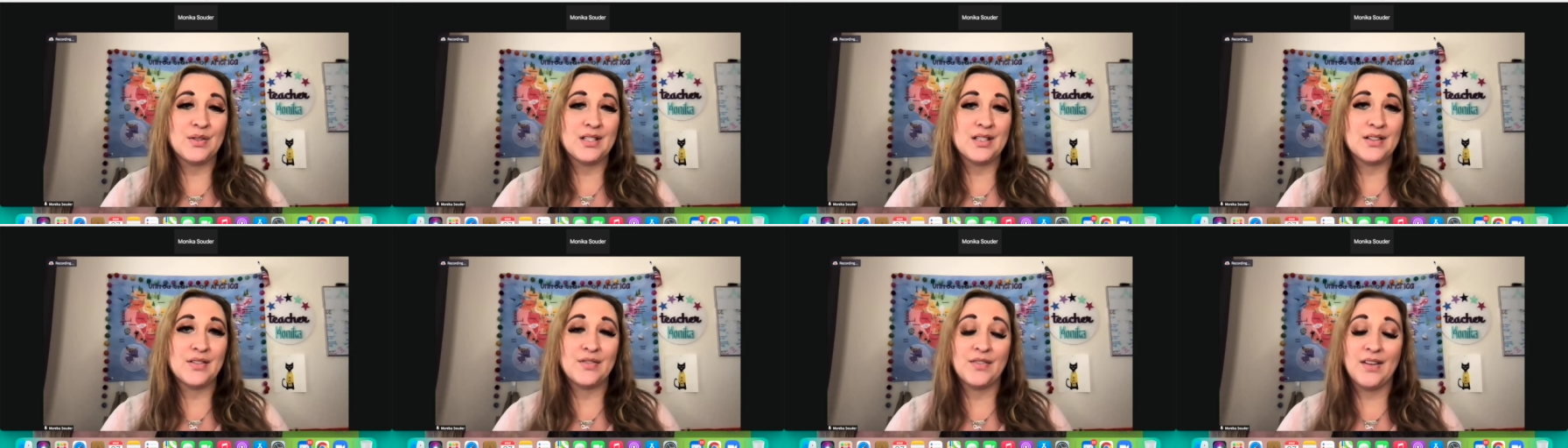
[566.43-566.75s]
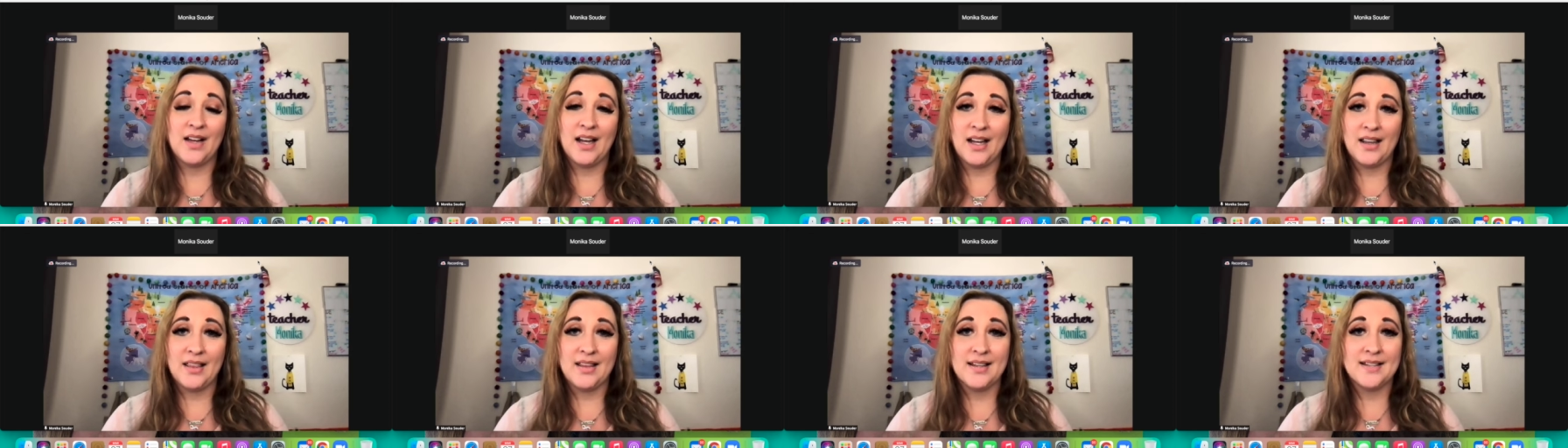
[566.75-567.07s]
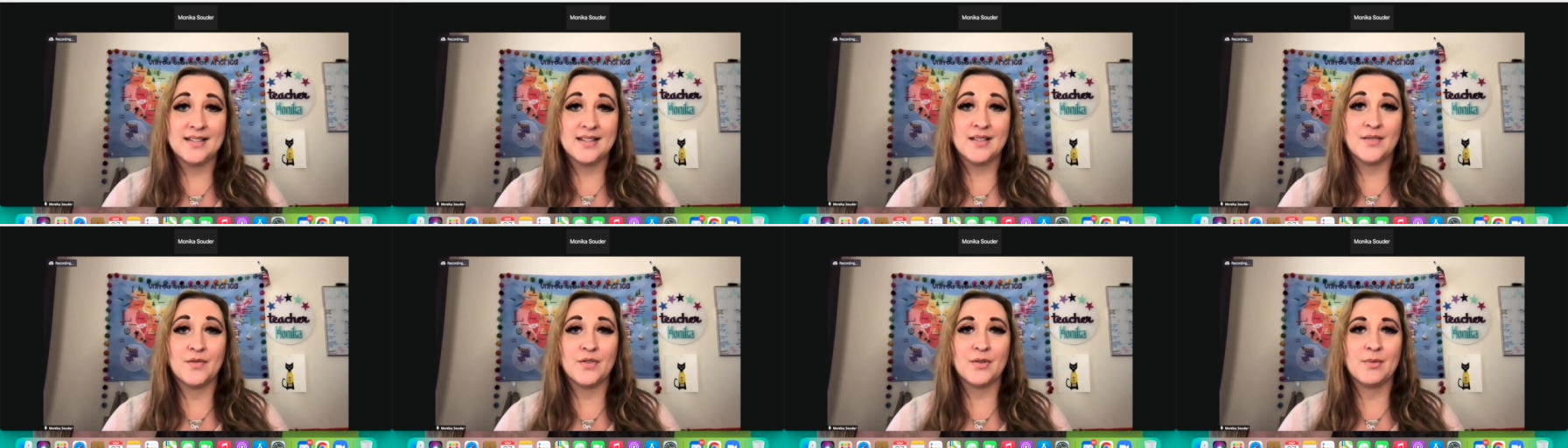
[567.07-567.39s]
to find
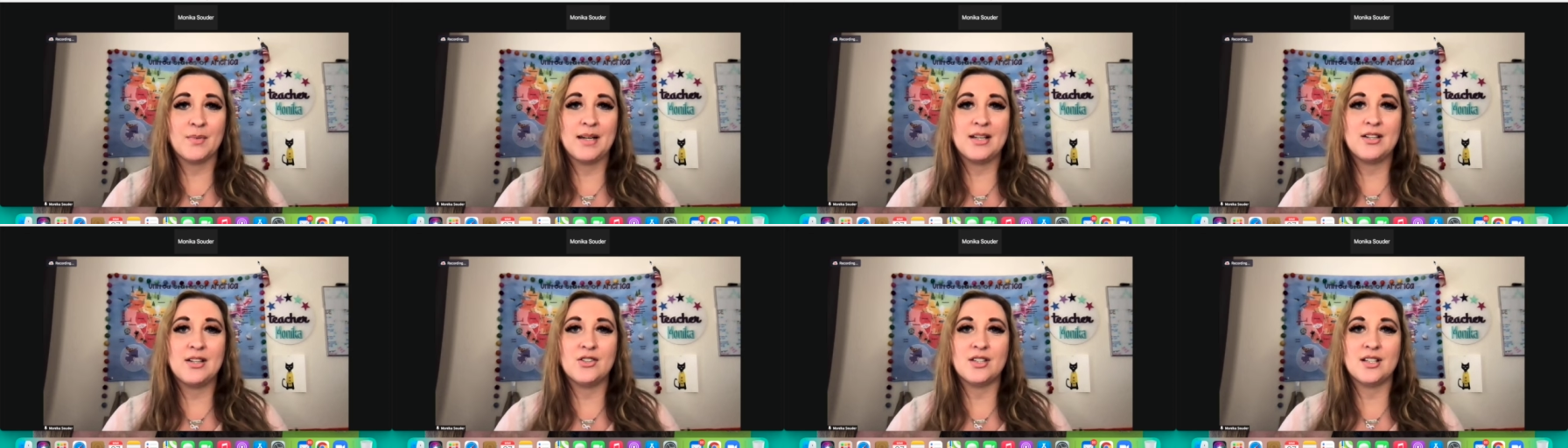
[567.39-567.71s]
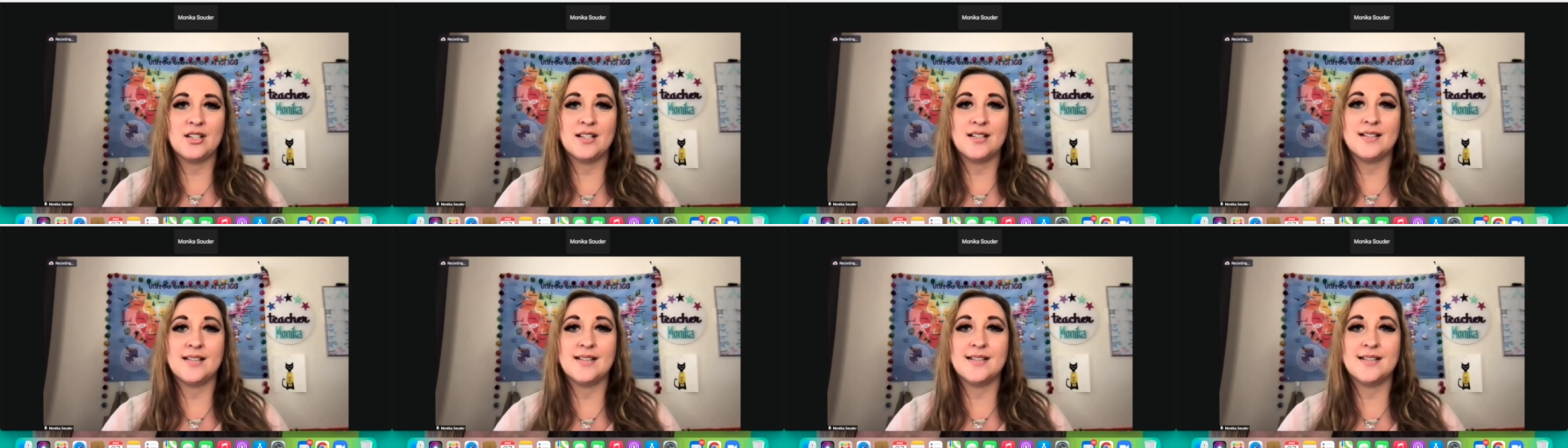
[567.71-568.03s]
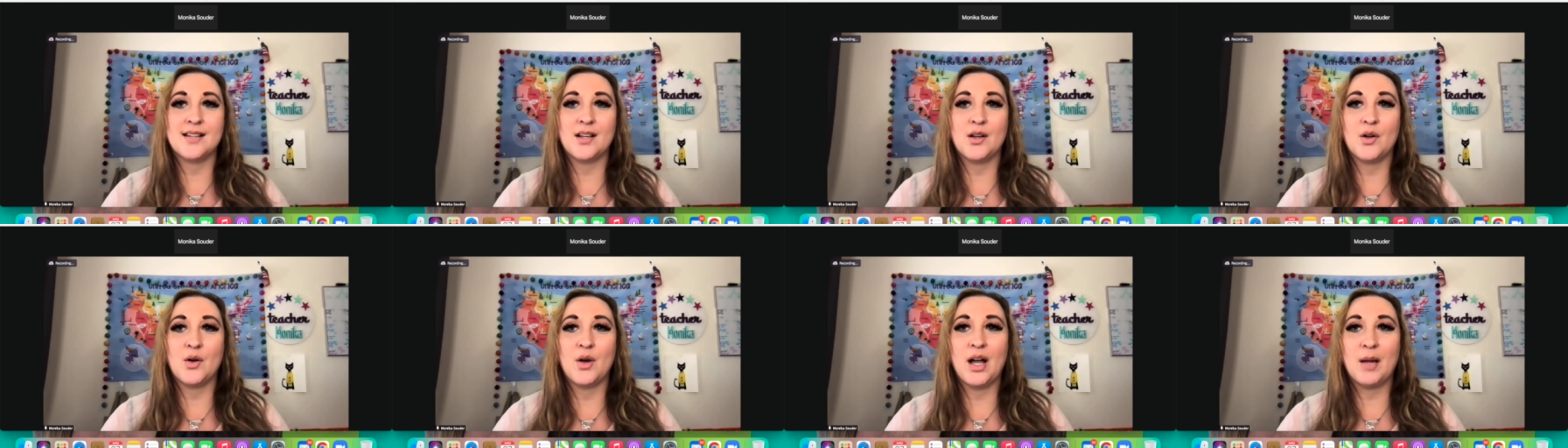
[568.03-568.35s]
this information,
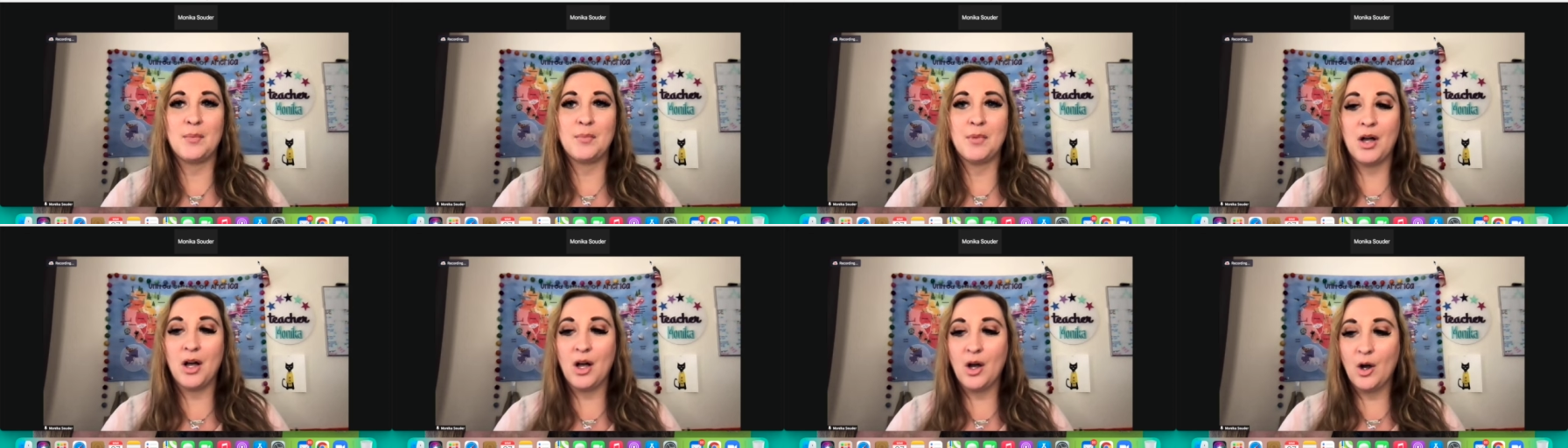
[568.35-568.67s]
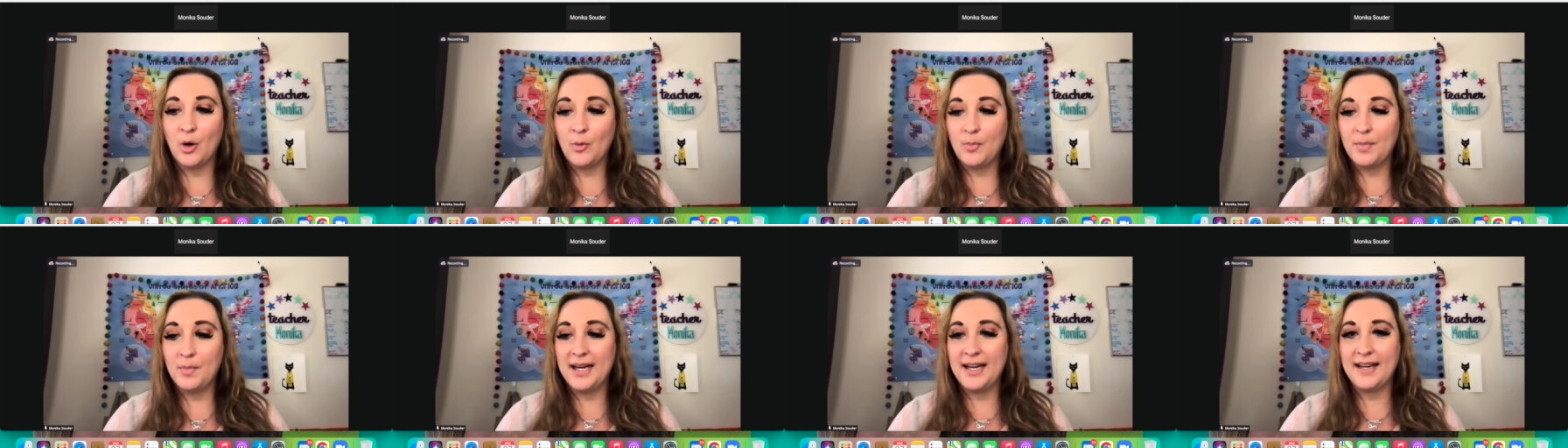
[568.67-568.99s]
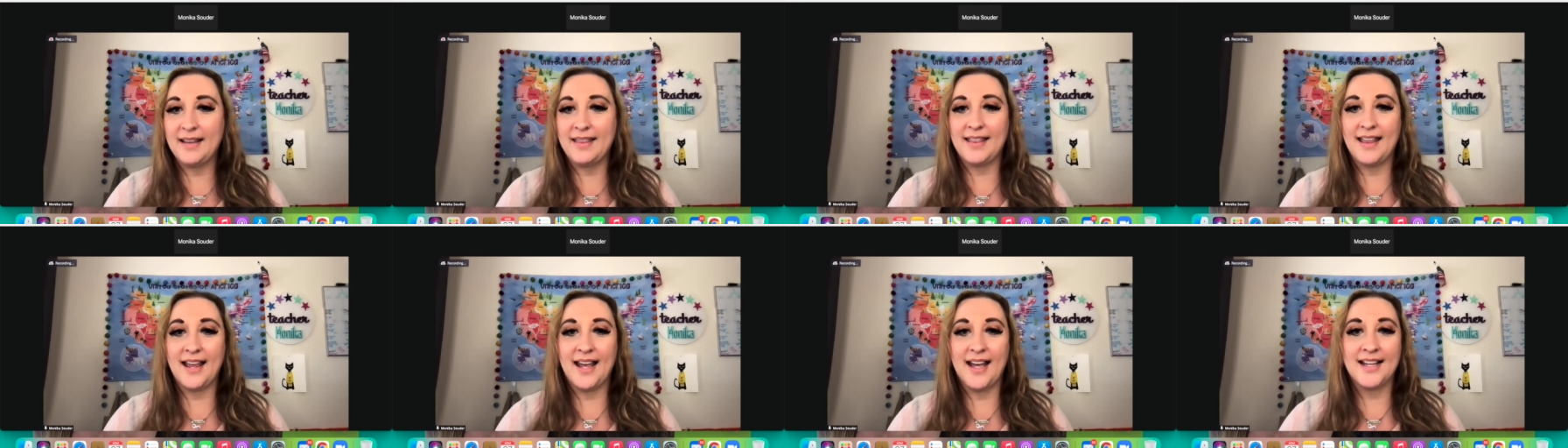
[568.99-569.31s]
so I'm
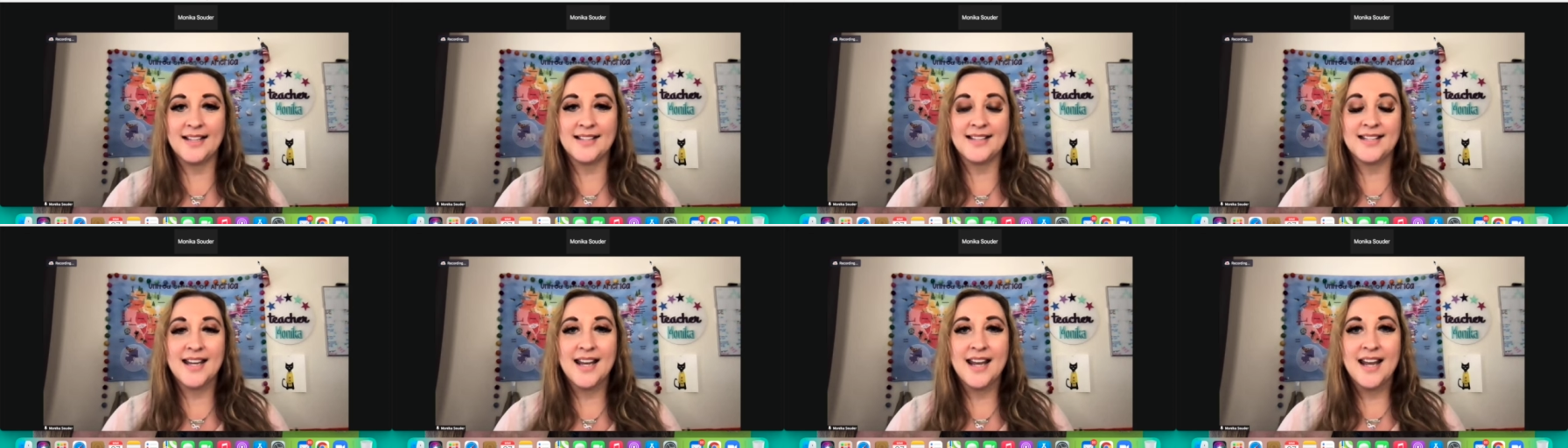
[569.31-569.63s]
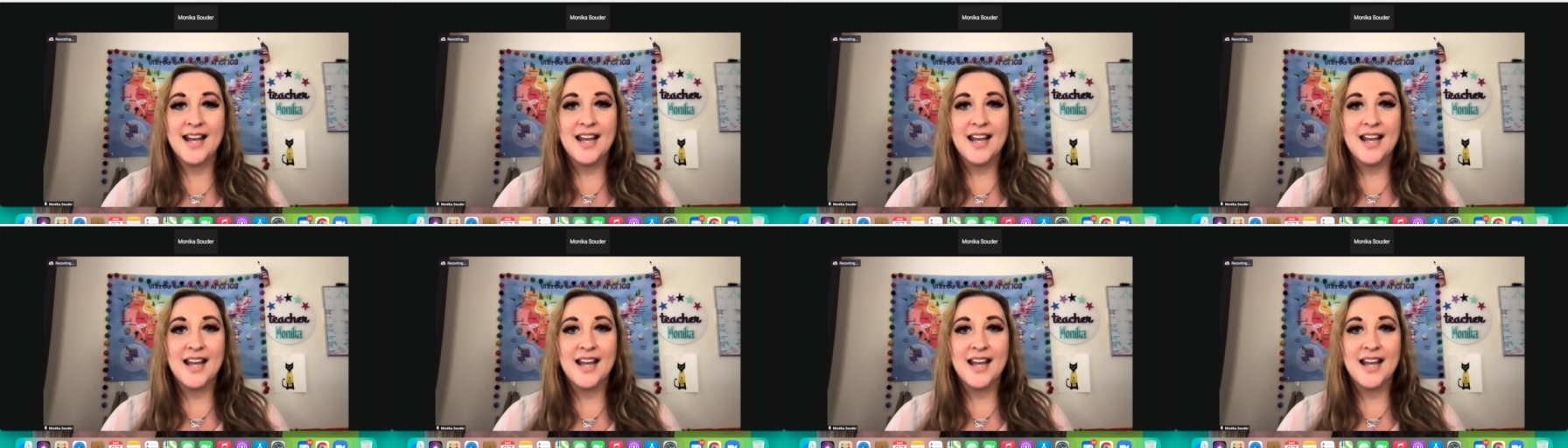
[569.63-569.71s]
hoping that